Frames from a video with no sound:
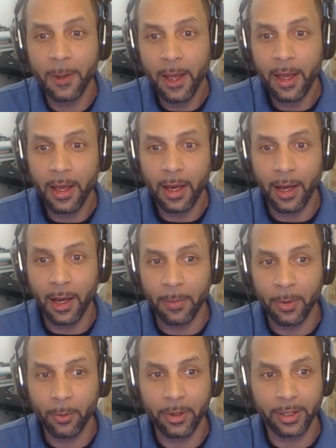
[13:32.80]
And
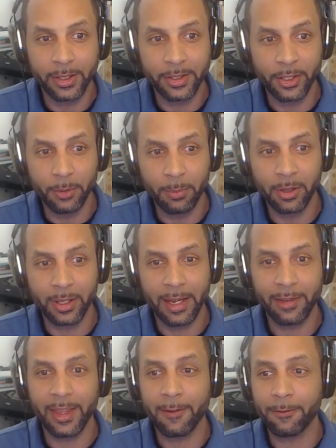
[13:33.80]
we're going to continue building out
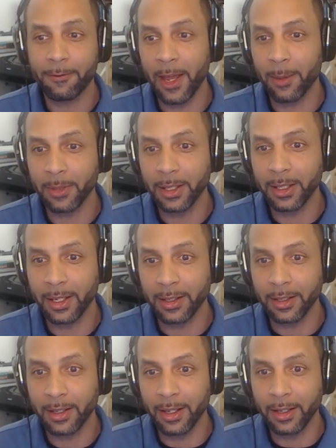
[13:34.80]
that family
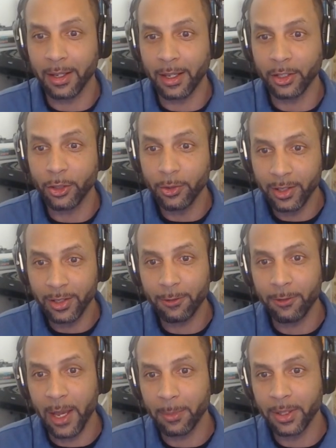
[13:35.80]
and using the
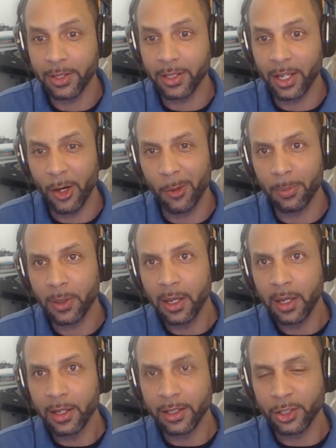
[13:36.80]
family to help
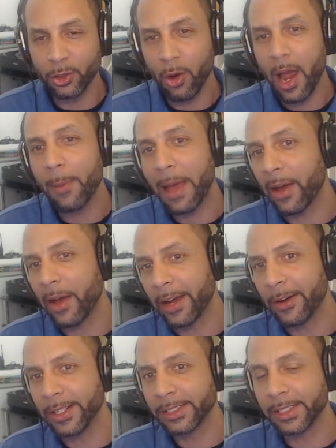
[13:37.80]
describe how
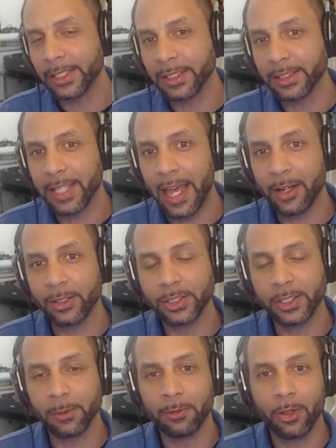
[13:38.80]
Aerēz can tackle
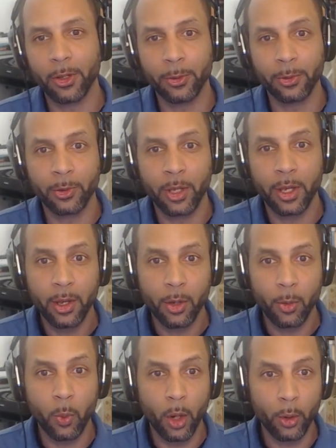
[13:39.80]
some of those
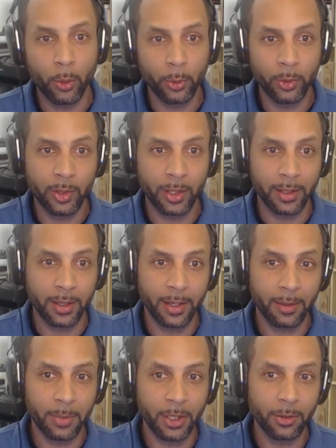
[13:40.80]
woes and
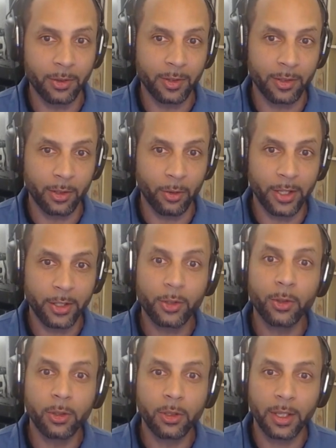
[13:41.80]
be used as a great
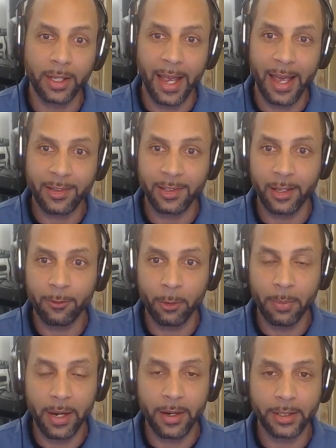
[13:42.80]
tool and asset for
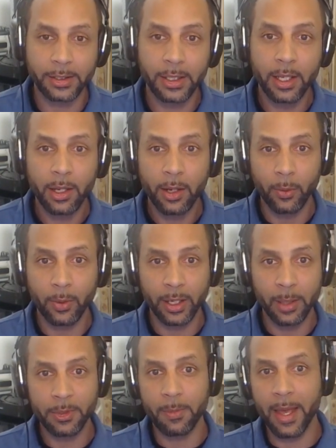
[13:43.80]
parents when it
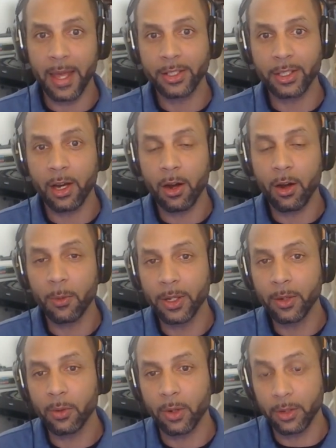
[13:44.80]
comes to managing our home
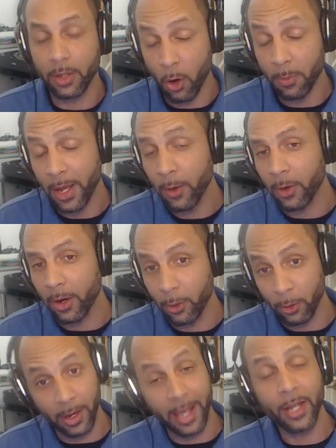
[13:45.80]
network,
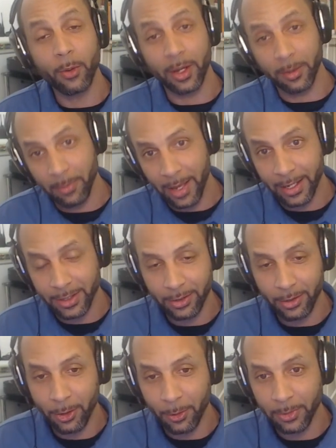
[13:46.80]
or anyone managing their
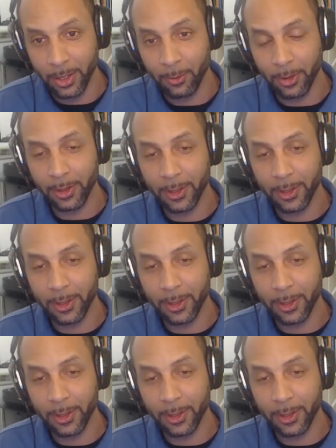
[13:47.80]
home network.